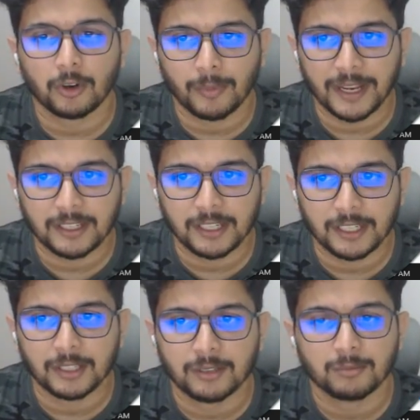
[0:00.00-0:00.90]

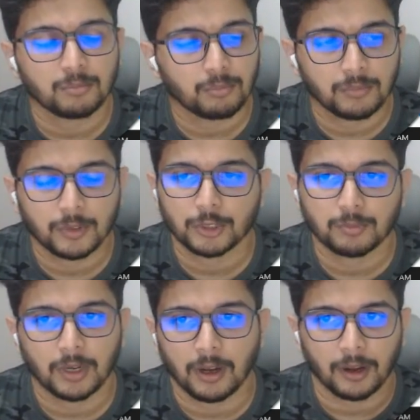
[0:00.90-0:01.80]
automatically
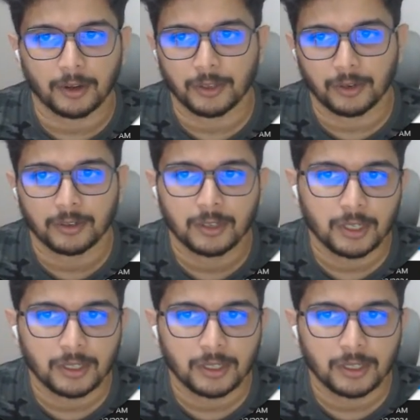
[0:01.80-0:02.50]
uh, you know